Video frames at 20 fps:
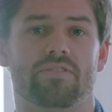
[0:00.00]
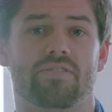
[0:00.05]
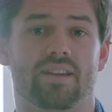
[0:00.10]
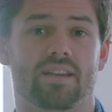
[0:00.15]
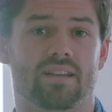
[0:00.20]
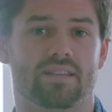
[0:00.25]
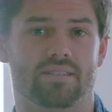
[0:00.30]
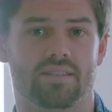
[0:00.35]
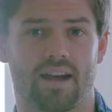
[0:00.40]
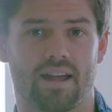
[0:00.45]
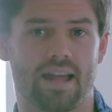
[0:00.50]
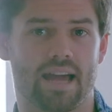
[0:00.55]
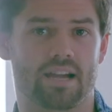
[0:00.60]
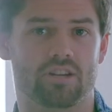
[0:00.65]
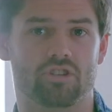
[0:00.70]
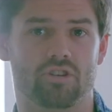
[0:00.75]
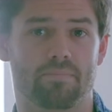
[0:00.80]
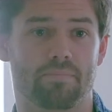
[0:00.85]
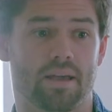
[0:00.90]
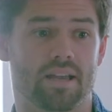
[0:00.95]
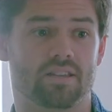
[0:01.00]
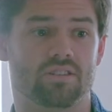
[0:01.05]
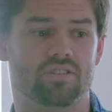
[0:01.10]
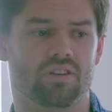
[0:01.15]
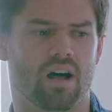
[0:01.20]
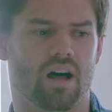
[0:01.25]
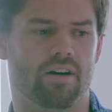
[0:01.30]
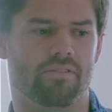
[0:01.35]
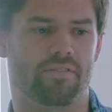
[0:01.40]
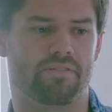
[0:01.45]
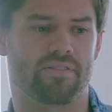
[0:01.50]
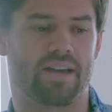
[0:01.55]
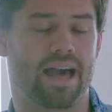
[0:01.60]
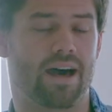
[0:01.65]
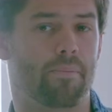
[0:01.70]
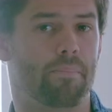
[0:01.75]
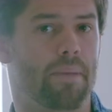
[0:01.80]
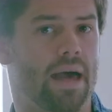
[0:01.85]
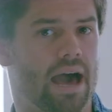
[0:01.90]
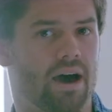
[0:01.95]
of it is not actually based off of
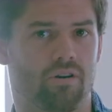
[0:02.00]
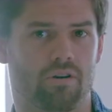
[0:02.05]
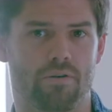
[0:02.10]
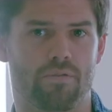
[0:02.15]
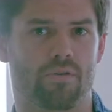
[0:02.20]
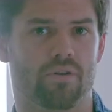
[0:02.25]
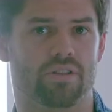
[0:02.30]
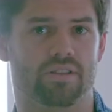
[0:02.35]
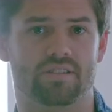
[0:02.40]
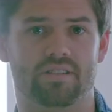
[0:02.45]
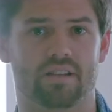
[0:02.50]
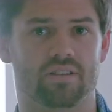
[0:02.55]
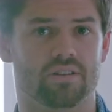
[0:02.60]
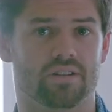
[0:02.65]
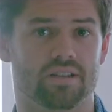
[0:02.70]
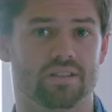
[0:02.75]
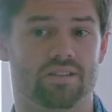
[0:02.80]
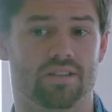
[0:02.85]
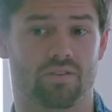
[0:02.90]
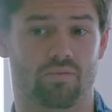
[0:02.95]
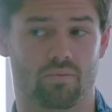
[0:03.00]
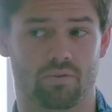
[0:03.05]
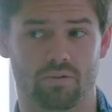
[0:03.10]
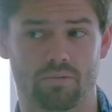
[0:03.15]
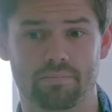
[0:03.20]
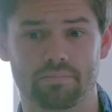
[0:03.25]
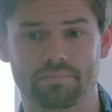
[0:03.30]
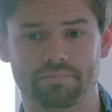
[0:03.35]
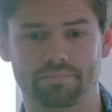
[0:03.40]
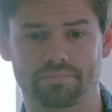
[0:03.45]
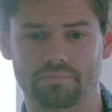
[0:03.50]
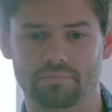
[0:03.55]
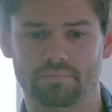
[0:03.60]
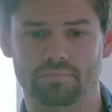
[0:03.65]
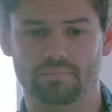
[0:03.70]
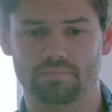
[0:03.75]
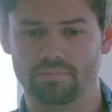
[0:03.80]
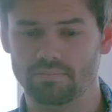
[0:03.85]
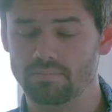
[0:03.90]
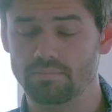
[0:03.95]
how powerful the signal is in the room,
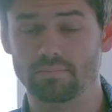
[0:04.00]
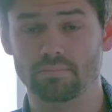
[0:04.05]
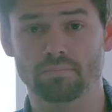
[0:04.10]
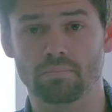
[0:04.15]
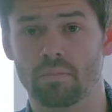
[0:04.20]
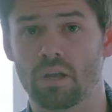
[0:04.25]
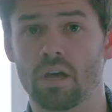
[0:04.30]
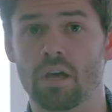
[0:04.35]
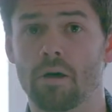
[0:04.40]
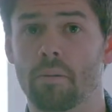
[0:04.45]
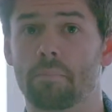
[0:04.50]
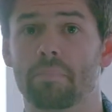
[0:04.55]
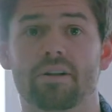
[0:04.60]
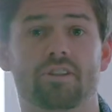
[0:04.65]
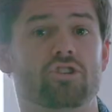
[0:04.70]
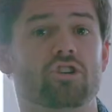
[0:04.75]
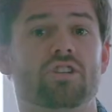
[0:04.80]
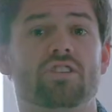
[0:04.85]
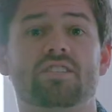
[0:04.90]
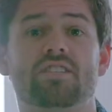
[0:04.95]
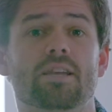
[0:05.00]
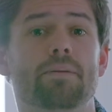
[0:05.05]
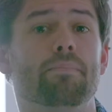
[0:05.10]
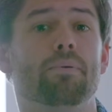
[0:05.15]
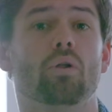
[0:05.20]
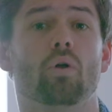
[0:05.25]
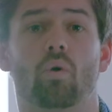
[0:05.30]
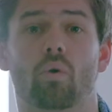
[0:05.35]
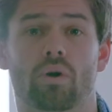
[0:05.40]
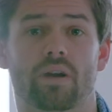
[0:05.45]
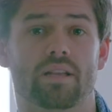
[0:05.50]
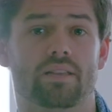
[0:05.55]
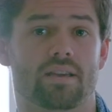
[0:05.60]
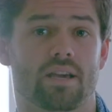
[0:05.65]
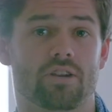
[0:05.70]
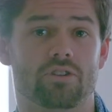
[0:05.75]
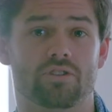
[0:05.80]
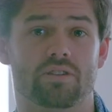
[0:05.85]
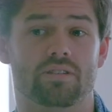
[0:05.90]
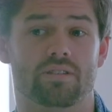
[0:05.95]
but just simple
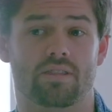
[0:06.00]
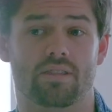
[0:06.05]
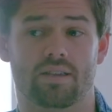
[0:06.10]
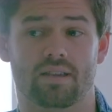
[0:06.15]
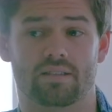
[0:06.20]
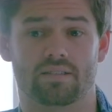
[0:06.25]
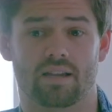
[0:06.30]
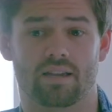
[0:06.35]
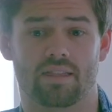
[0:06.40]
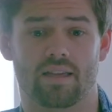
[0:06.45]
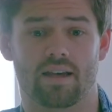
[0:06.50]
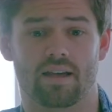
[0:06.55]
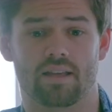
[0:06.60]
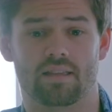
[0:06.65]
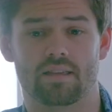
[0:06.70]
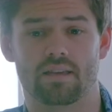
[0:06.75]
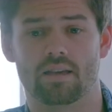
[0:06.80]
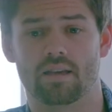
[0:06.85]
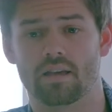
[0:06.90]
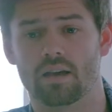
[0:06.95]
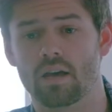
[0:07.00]
orientations and things like that.